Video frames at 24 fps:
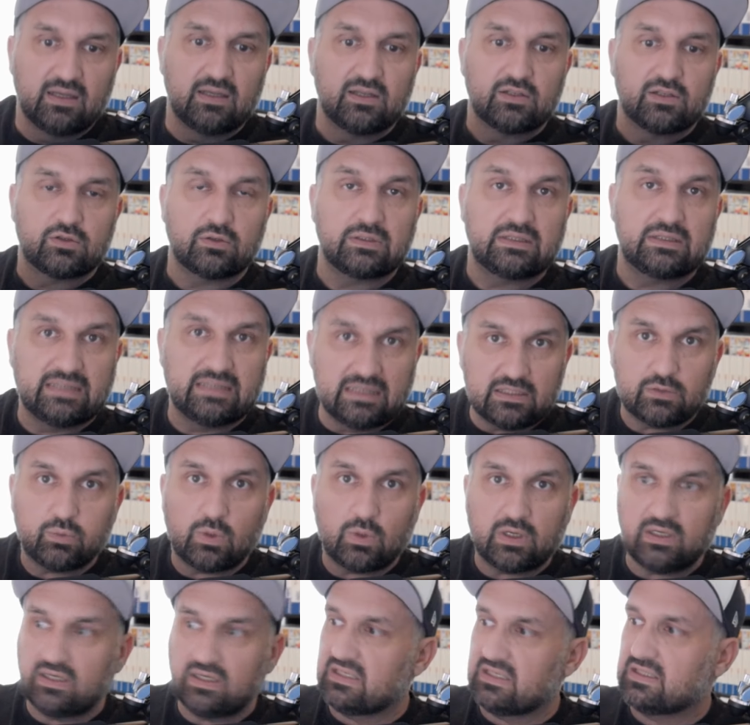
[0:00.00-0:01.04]
So this
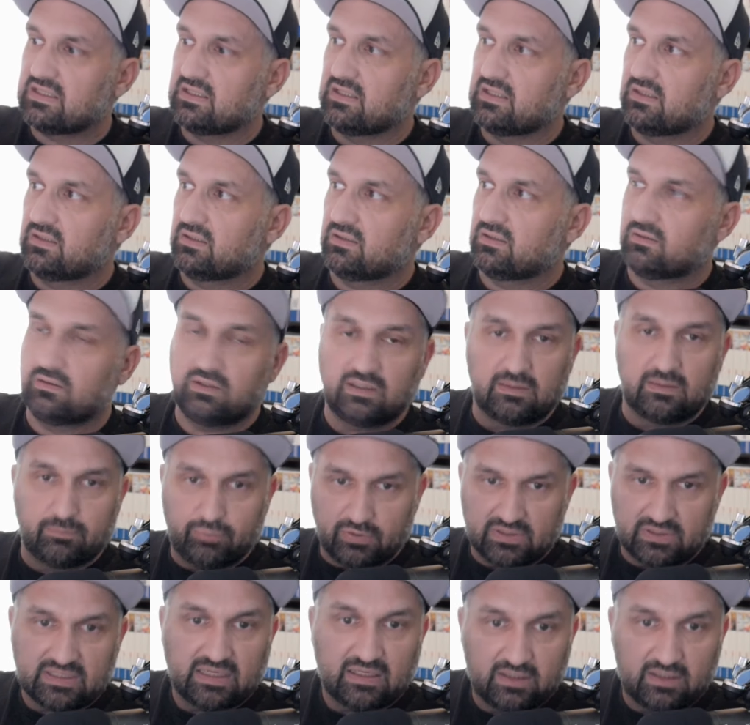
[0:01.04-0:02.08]
one is
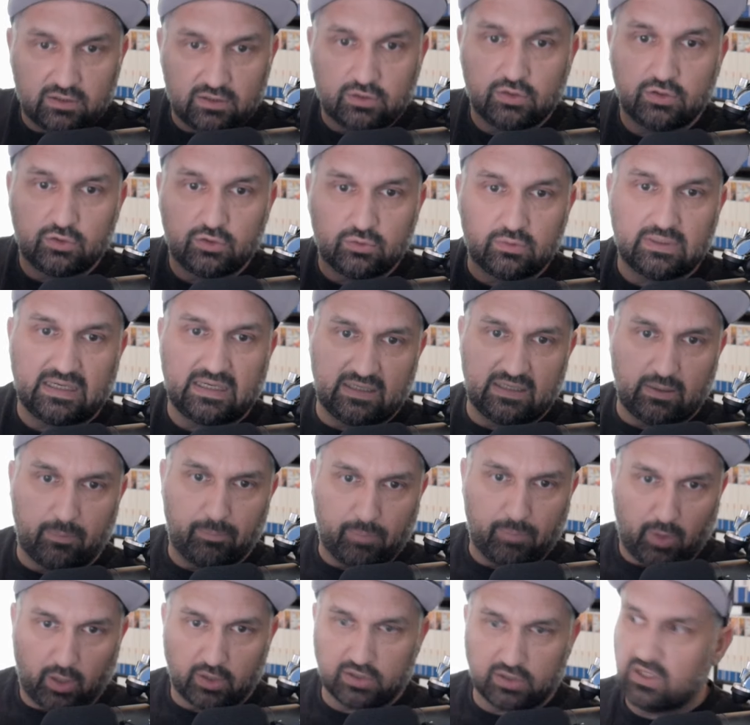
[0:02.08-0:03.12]
presented to you in a
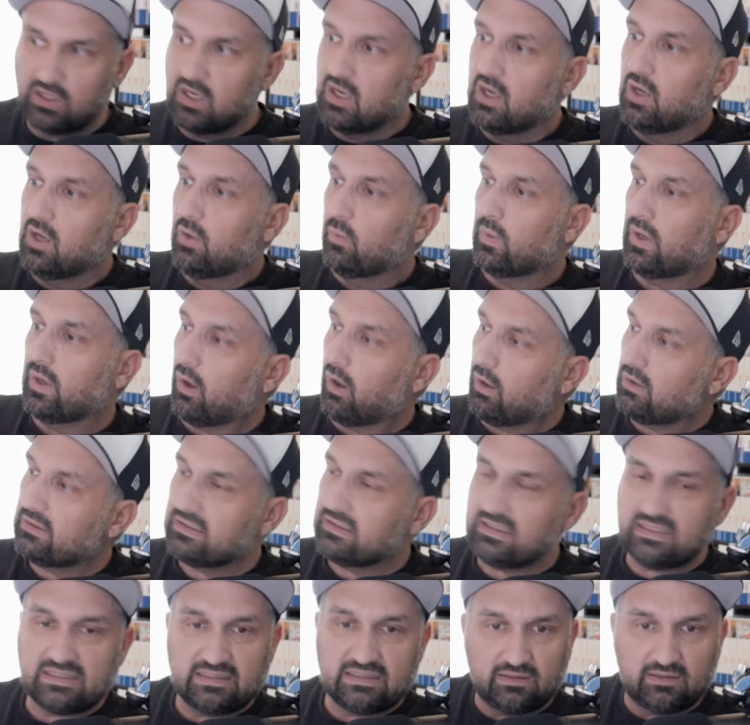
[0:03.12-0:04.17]
box with all
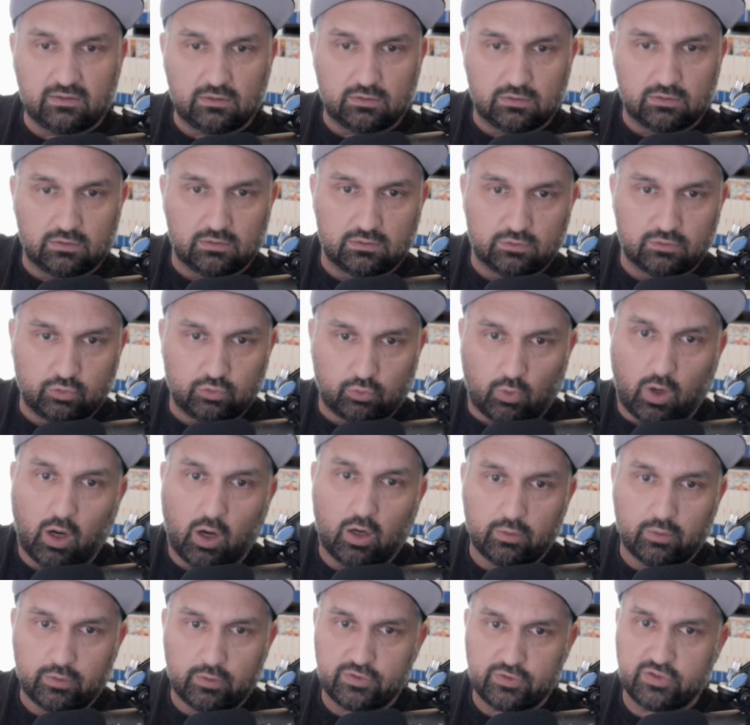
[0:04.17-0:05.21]
these little
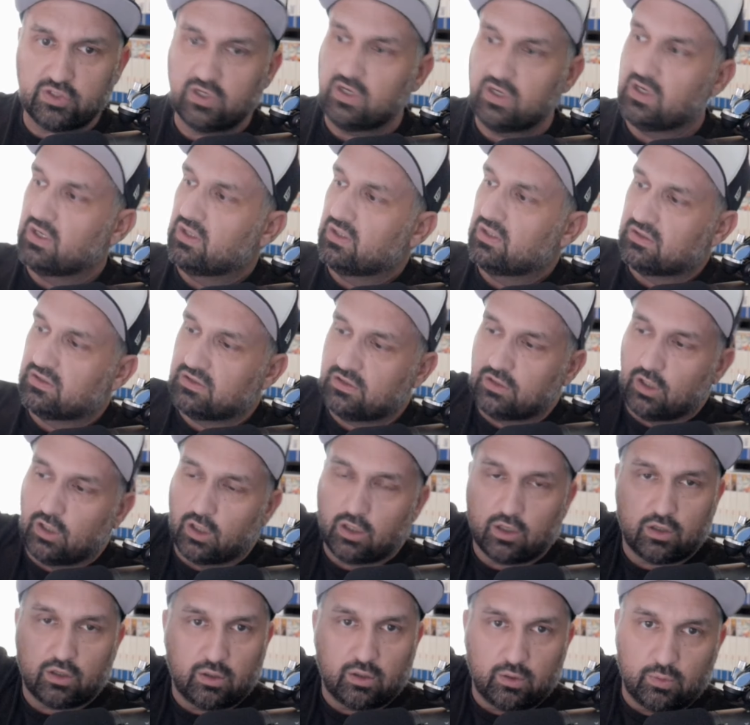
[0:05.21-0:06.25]
drawers that
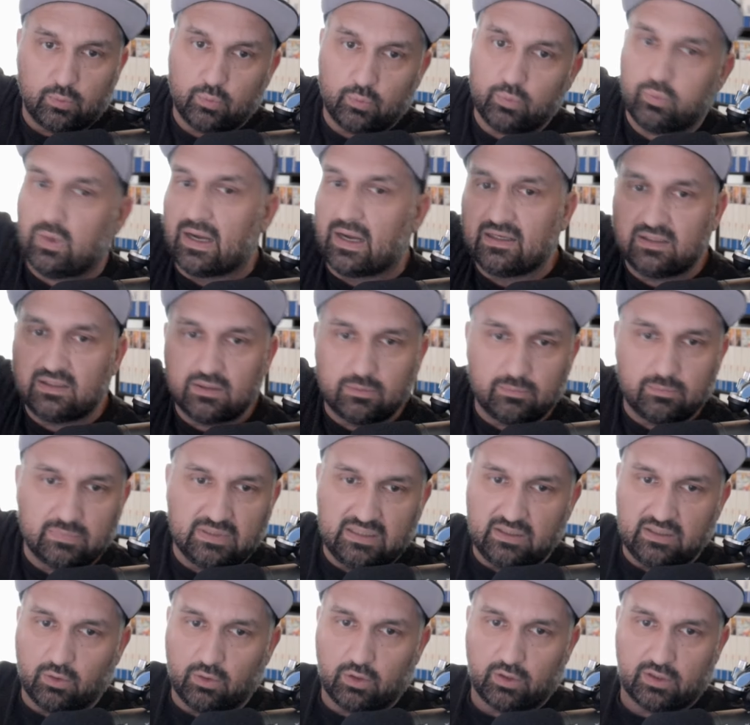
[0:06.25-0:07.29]
are
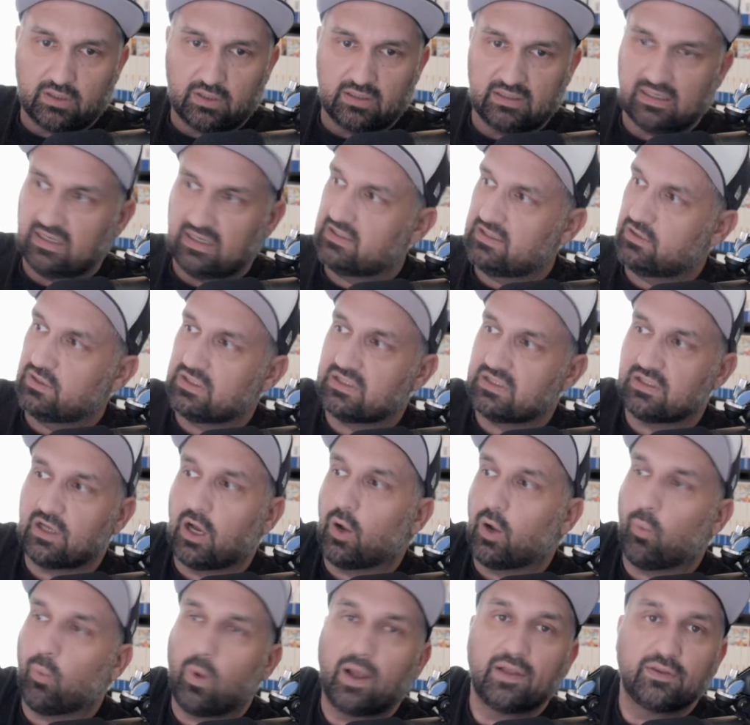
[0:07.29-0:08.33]
randomly organized. It's
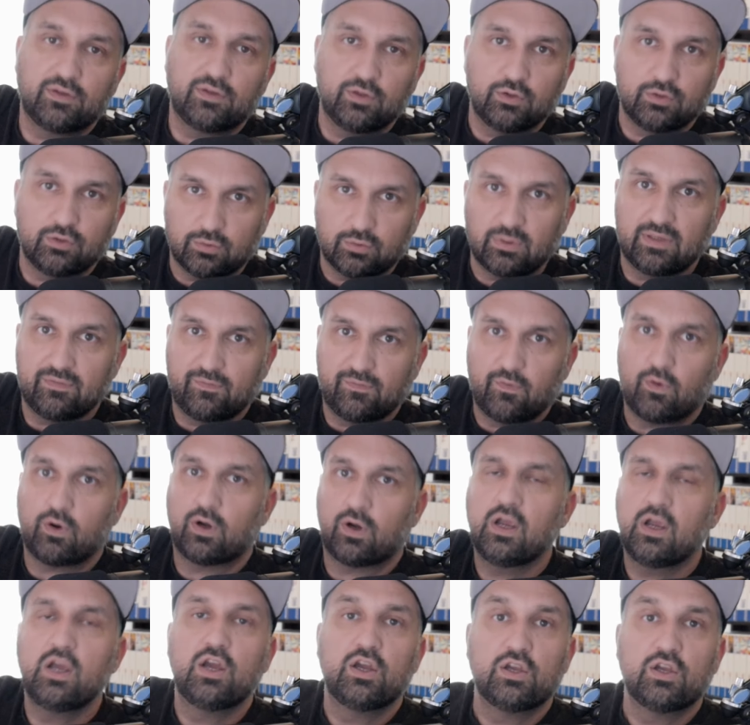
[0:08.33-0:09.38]
not 1, 2, 3, 4,
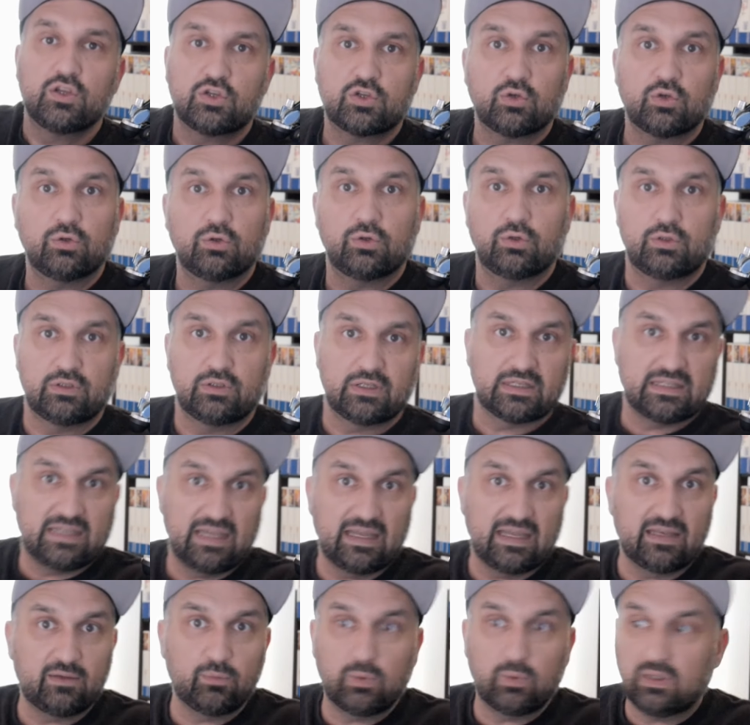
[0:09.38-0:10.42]
so the
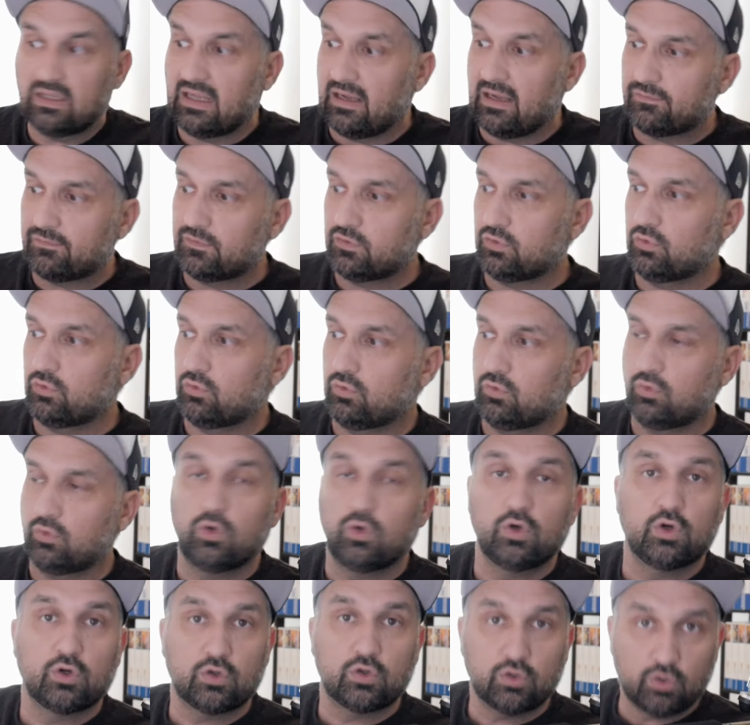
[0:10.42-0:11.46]
kid will have to
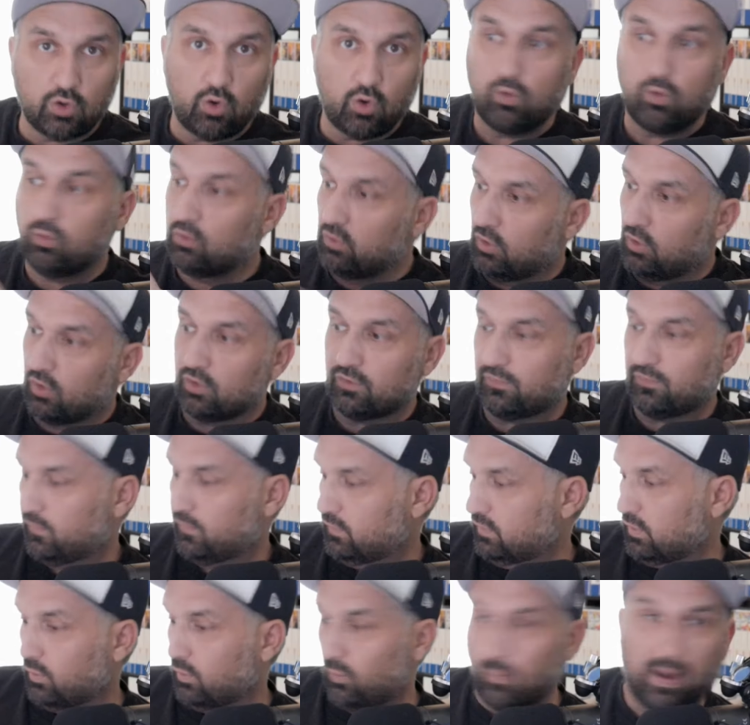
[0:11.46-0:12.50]
go look for
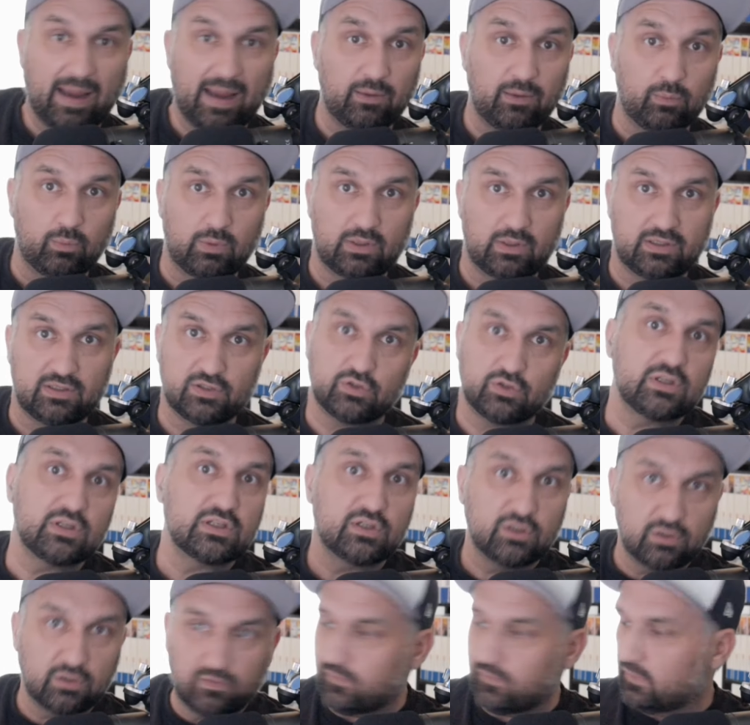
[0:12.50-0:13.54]
the right one. So it's
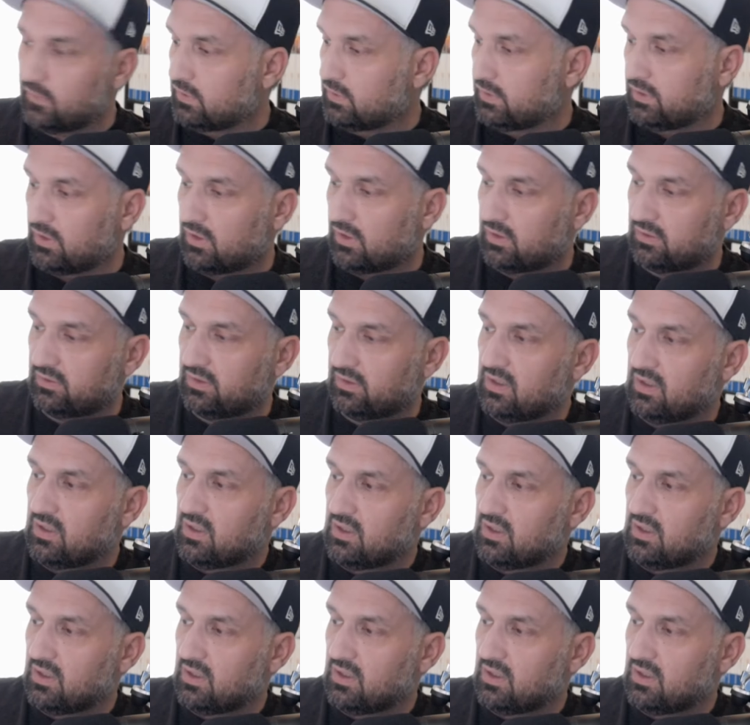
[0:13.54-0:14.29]
good for the young